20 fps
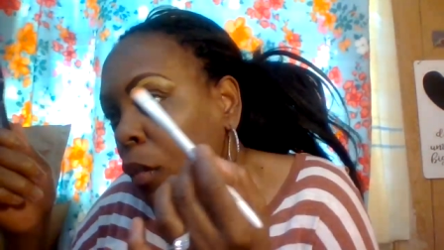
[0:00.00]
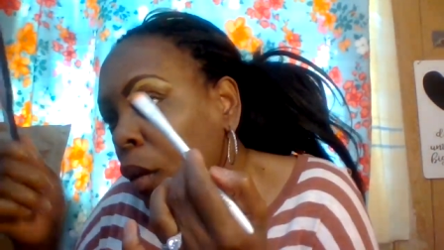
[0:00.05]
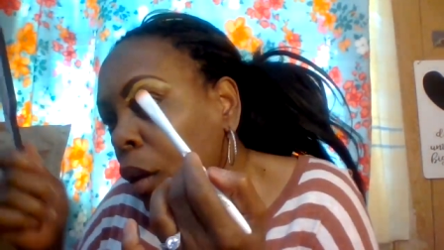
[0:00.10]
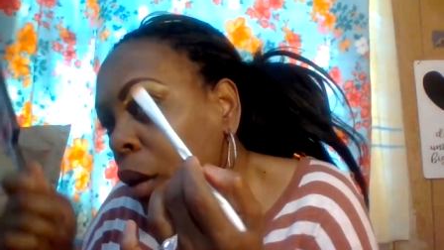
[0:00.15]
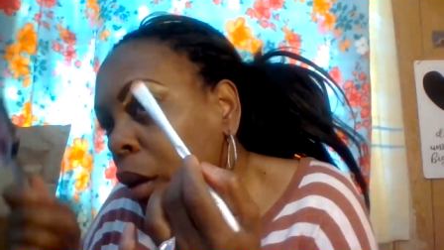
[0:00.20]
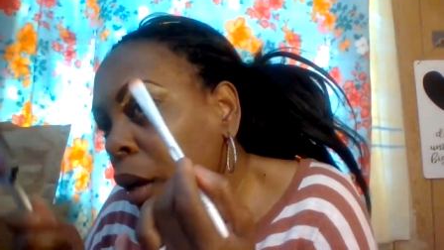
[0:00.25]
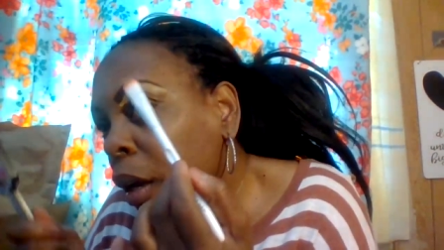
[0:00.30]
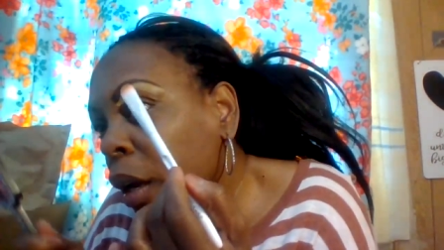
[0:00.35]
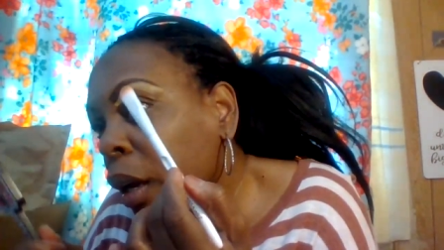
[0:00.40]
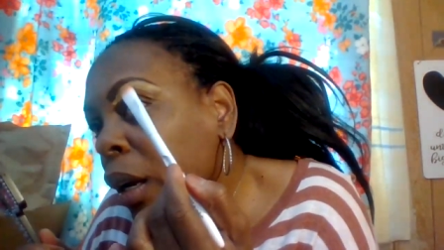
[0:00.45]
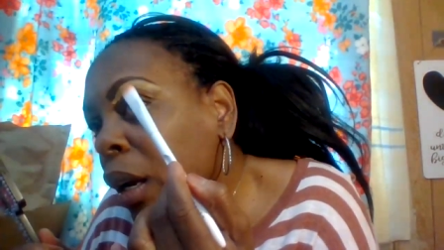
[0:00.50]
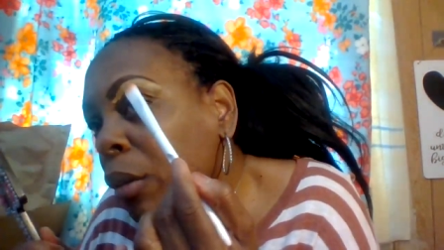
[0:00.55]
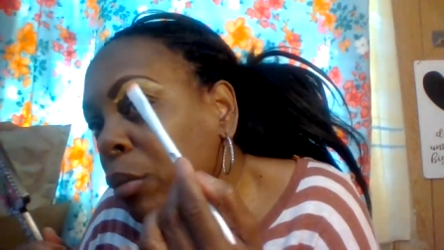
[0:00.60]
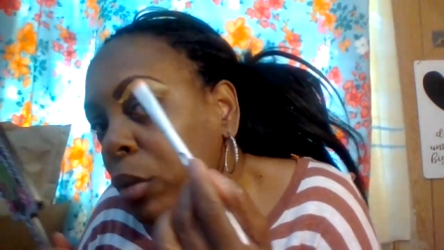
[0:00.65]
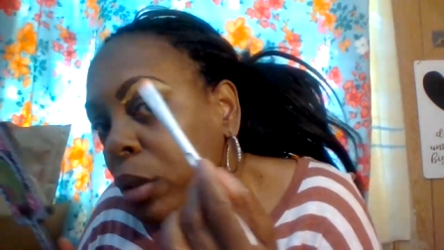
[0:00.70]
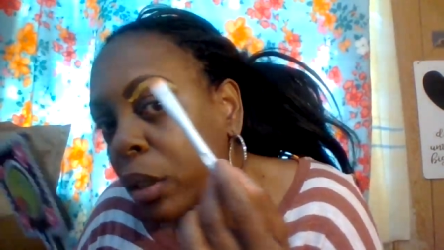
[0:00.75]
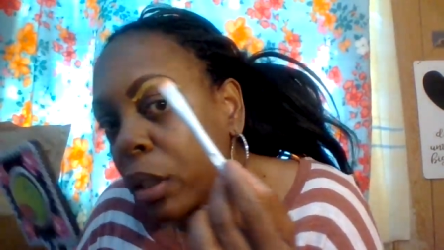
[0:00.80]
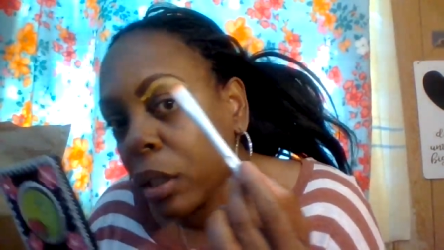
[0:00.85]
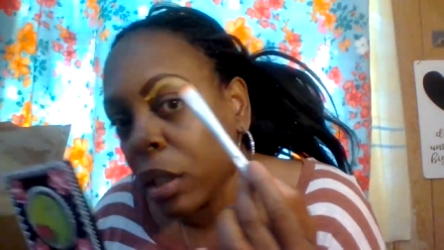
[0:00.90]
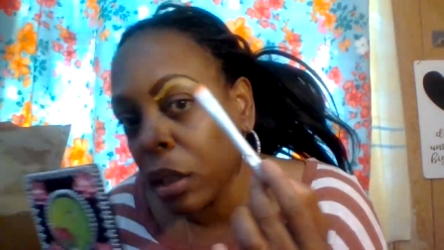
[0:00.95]
and I'm
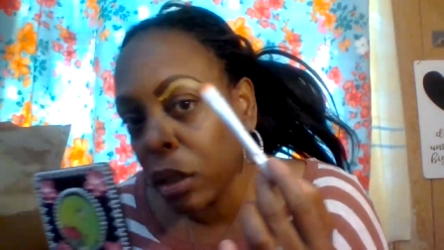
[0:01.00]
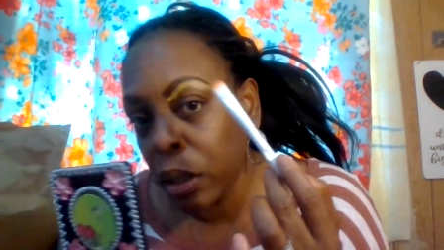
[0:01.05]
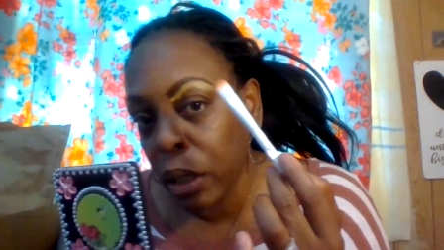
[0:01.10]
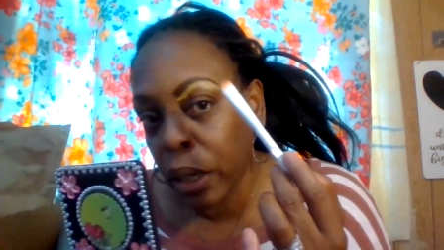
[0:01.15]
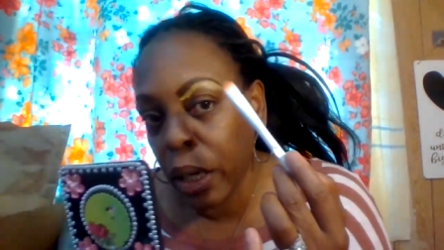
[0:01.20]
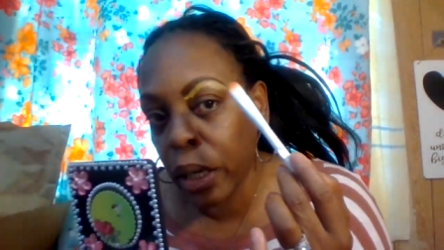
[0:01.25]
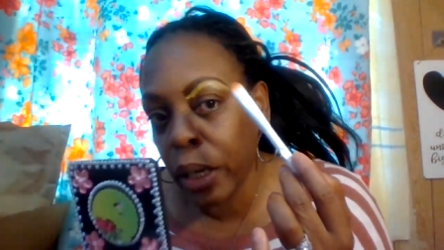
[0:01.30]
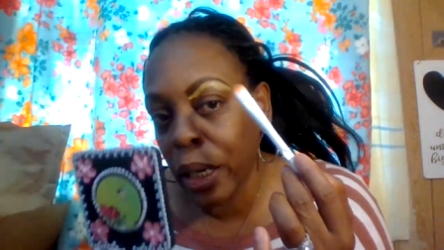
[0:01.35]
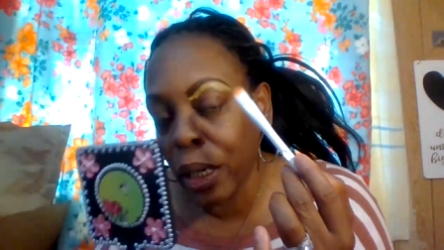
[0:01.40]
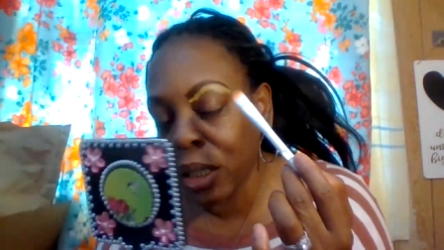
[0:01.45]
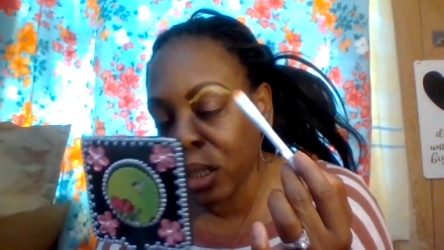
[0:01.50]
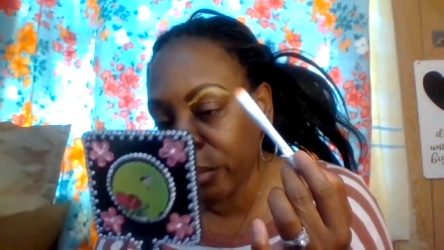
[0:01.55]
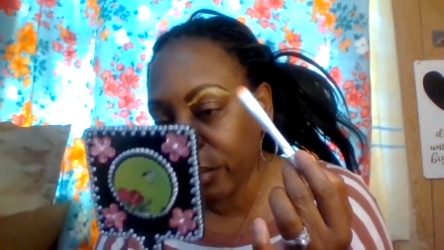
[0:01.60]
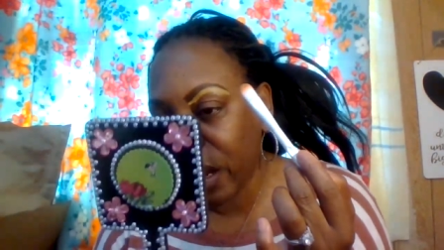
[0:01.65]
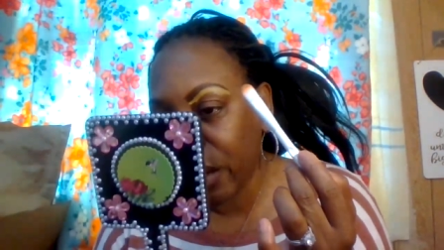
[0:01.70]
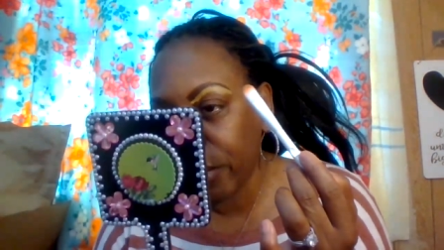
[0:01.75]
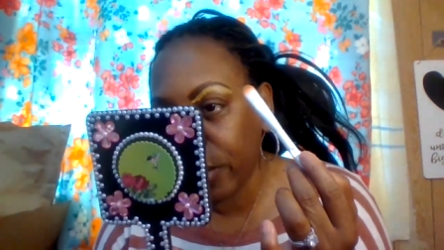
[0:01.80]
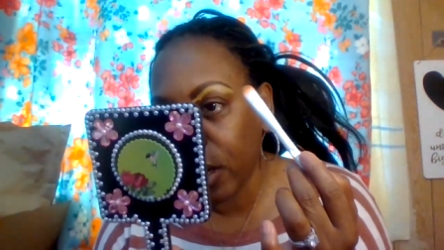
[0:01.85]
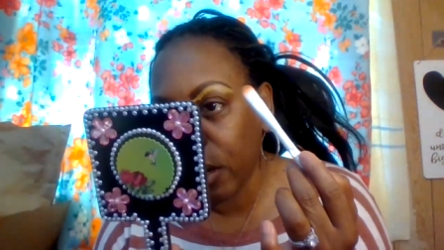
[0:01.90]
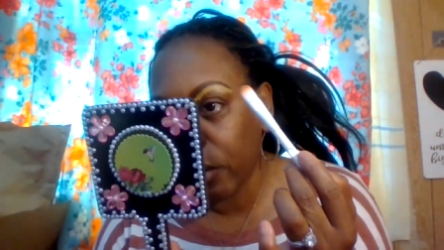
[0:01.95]
just looking into
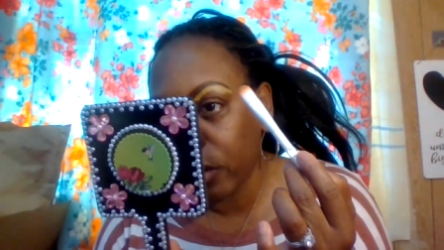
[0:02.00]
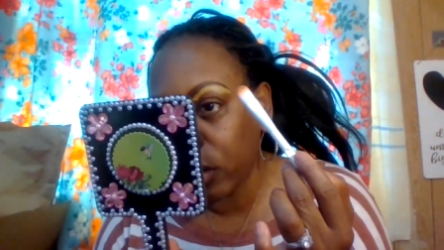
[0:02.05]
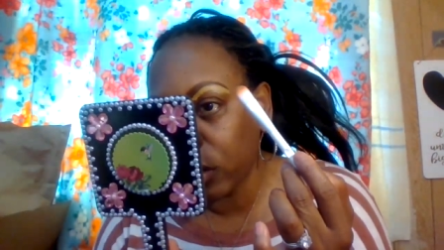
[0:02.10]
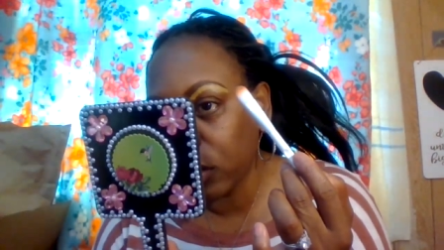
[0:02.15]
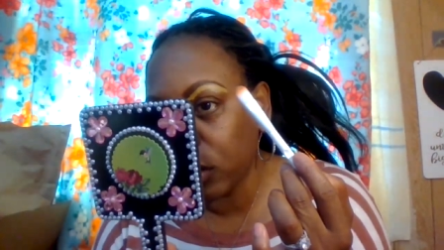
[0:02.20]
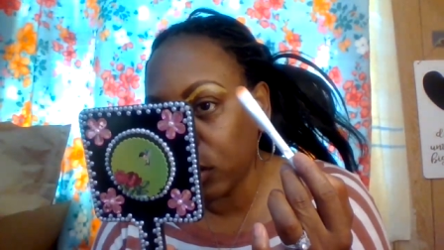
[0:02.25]
my mirror